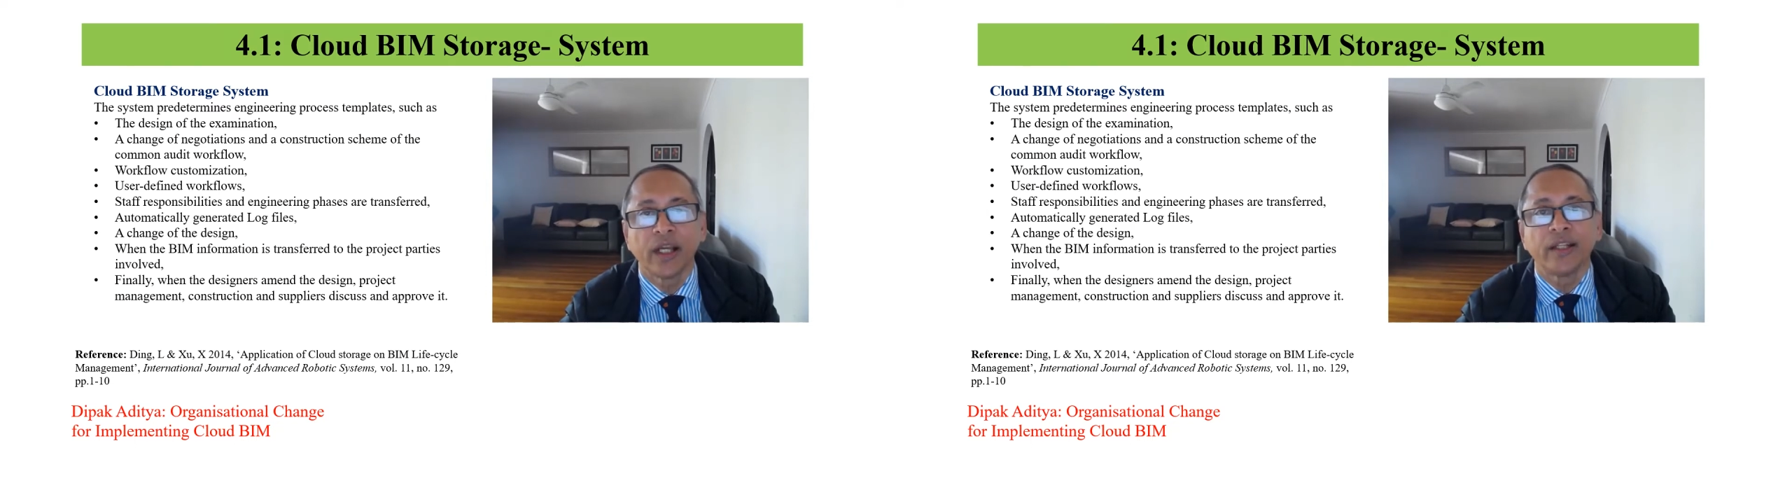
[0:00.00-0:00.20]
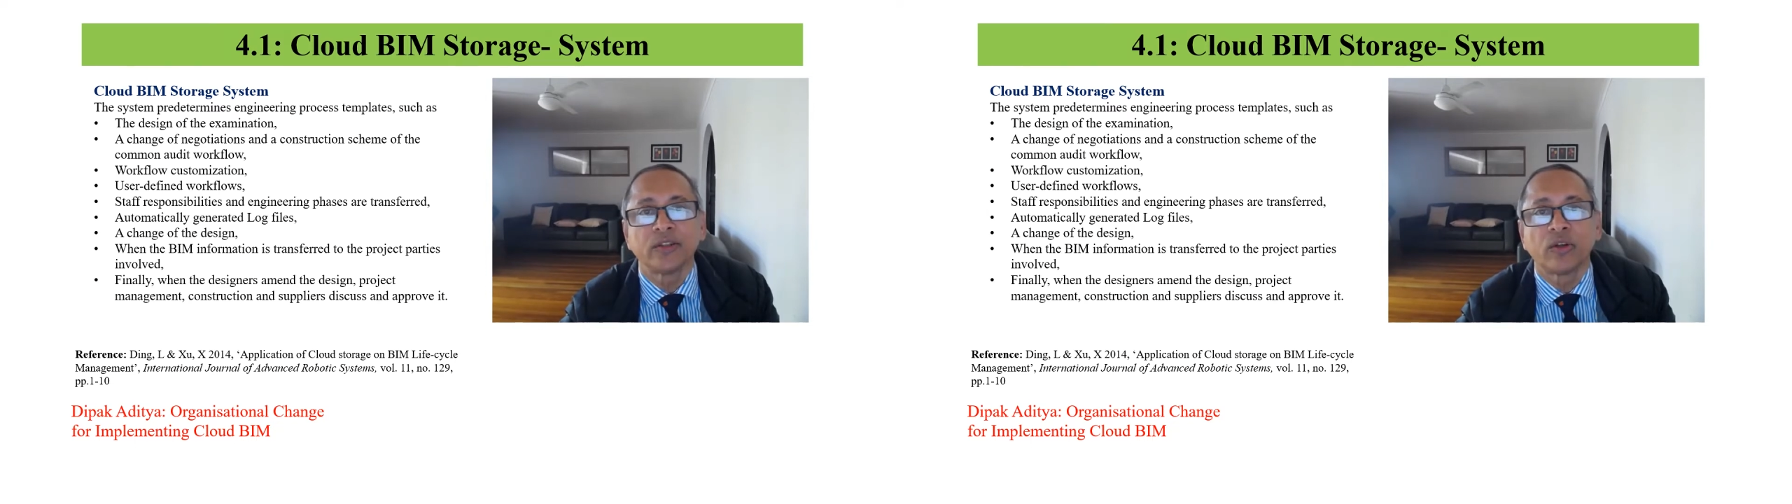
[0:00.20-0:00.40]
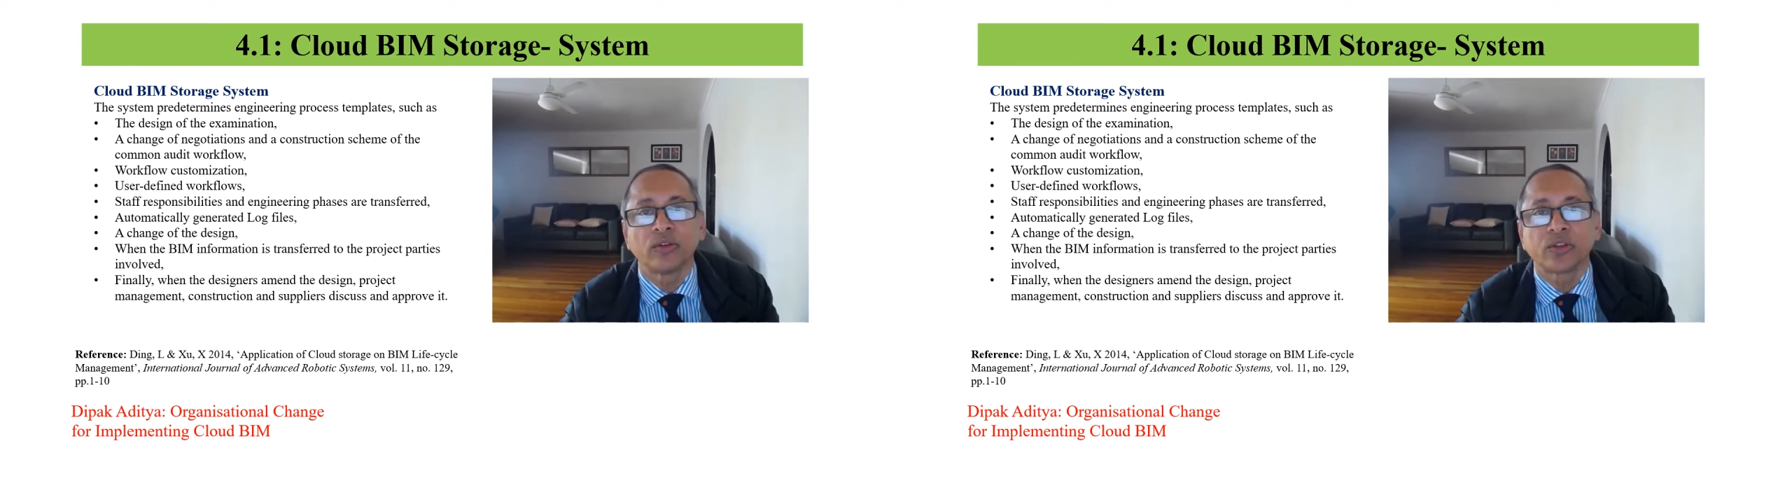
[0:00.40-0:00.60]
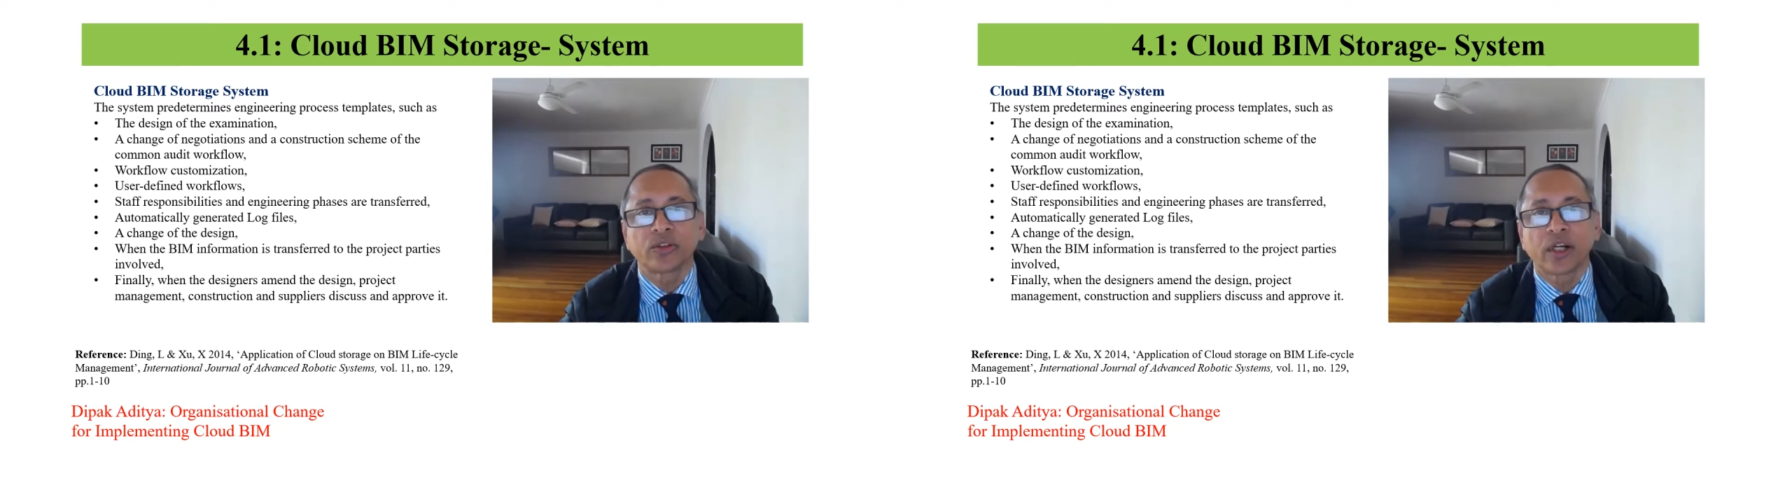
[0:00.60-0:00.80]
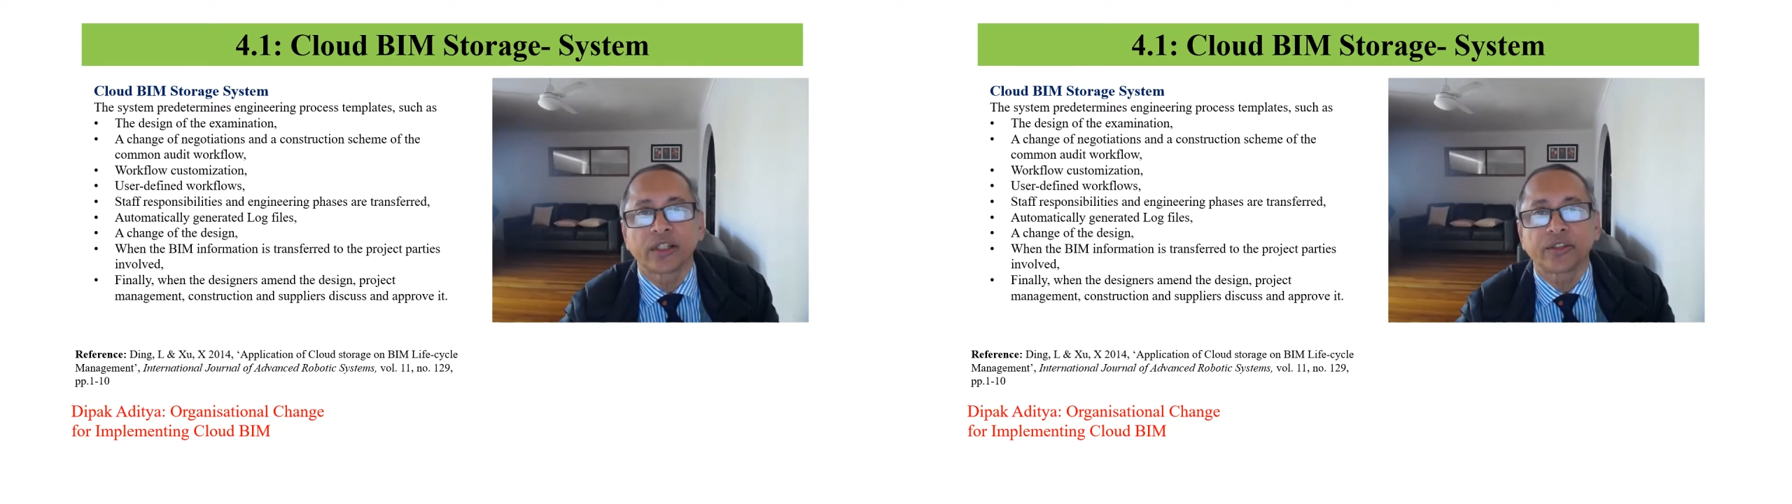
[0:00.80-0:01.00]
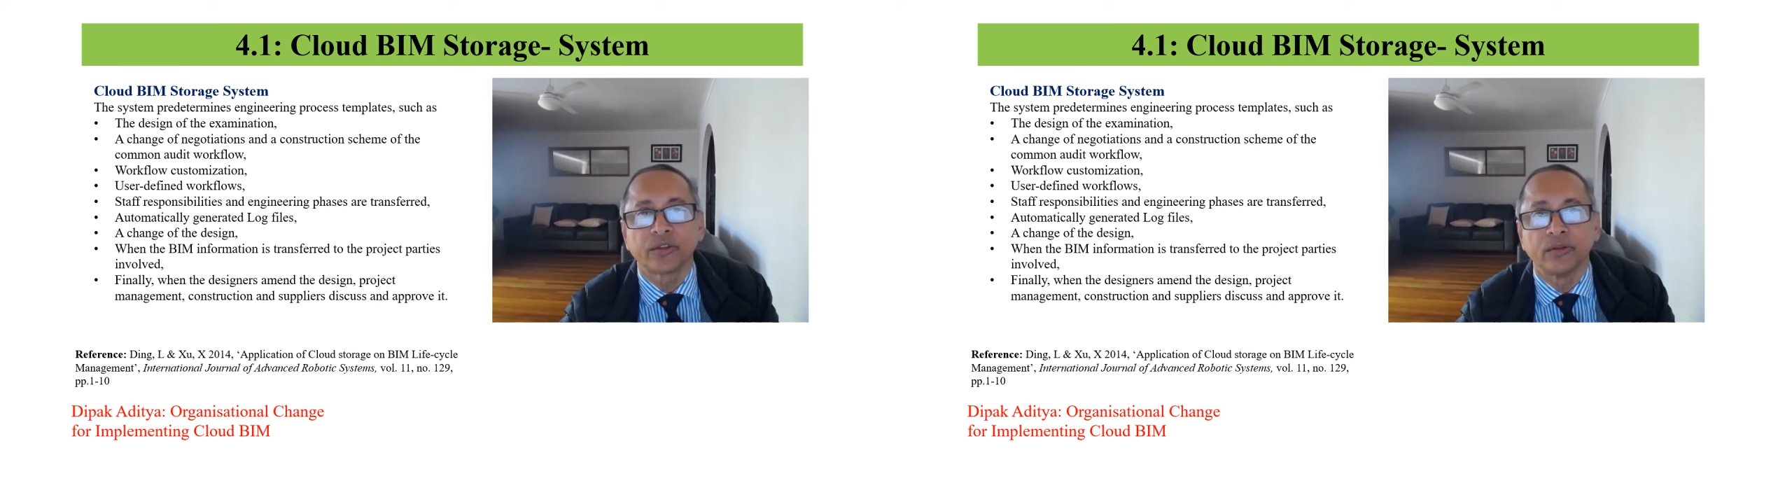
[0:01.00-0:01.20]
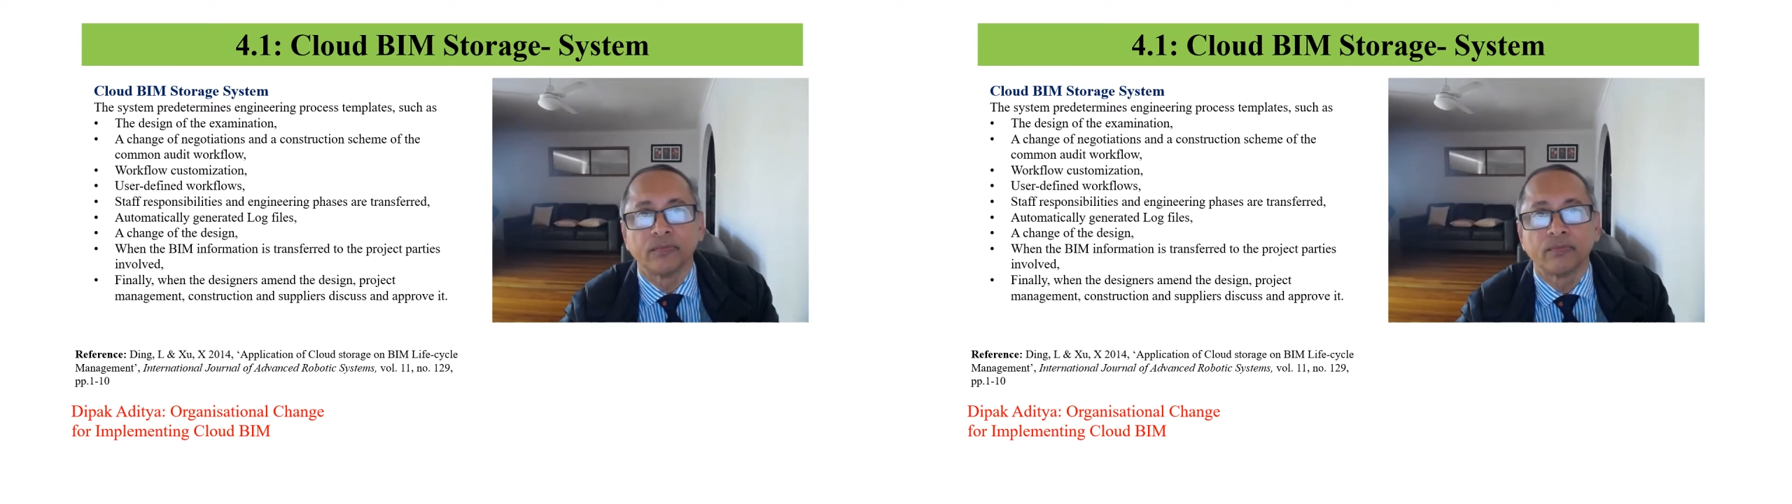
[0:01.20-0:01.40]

and construction.